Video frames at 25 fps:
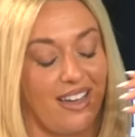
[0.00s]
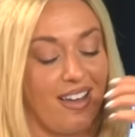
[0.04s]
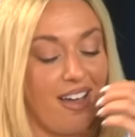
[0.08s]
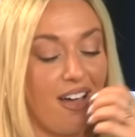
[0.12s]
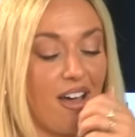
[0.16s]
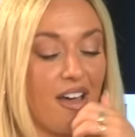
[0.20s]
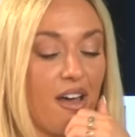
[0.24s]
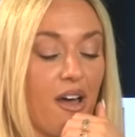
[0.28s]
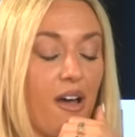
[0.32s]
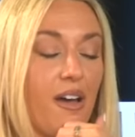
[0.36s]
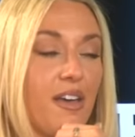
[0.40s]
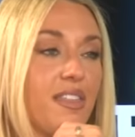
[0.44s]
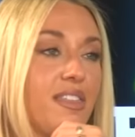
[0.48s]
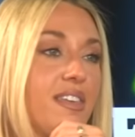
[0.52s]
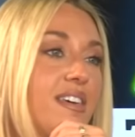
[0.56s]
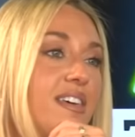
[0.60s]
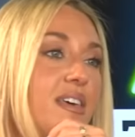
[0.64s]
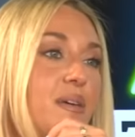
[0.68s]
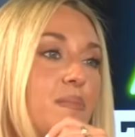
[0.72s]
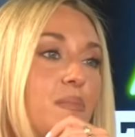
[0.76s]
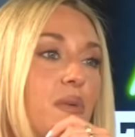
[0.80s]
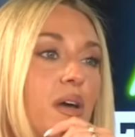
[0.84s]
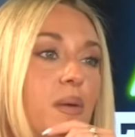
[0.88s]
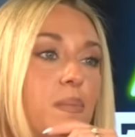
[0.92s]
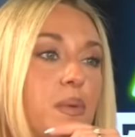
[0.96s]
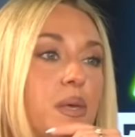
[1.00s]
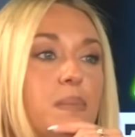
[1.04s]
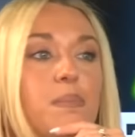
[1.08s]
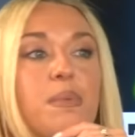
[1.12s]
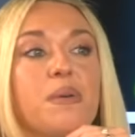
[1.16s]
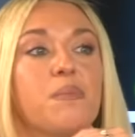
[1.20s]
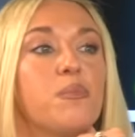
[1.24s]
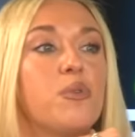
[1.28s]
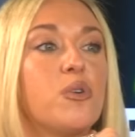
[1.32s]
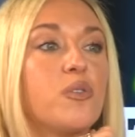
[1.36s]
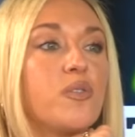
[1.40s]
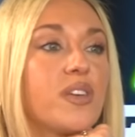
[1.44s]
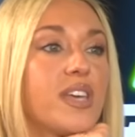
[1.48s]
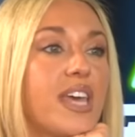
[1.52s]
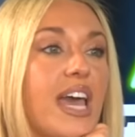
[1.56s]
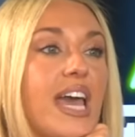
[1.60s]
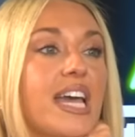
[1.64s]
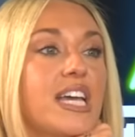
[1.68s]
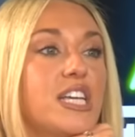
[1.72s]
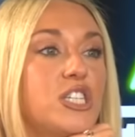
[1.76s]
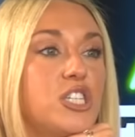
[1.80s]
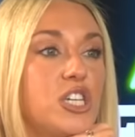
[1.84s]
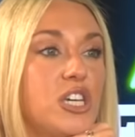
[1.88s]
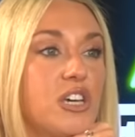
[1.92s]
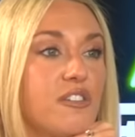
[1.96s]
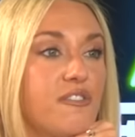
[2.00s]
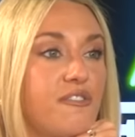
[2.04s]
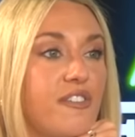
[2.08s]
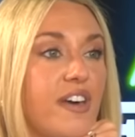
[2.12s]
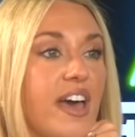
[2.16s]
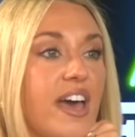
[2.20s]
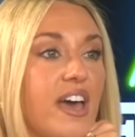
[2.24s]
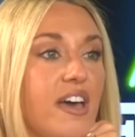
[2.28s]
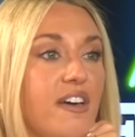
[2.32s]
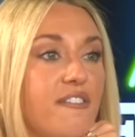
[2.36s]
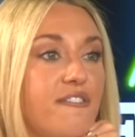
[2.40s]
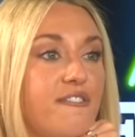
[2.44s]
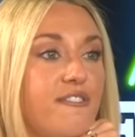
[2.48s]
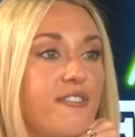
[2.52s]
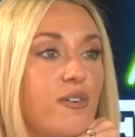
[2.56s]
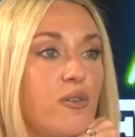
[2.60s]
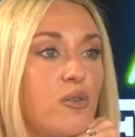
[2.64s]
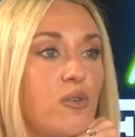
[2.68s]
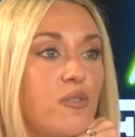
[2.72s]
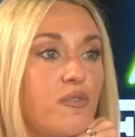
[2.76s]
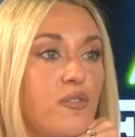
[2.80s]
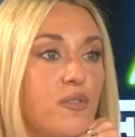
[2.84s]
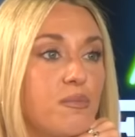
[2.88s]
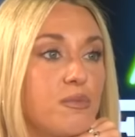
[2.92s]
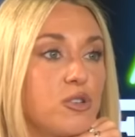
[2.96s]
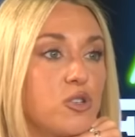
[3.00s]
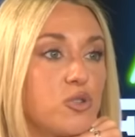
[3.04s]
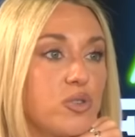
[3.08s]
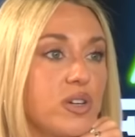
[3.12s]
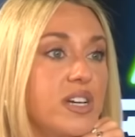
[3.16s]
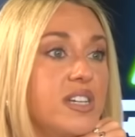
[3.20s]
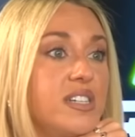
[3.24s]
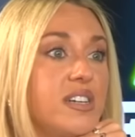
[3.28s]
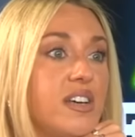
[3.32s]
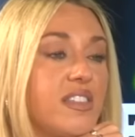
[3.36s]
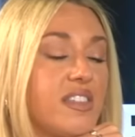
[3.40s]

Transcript: I think it might be a bit more of a cagey affair for Madrid.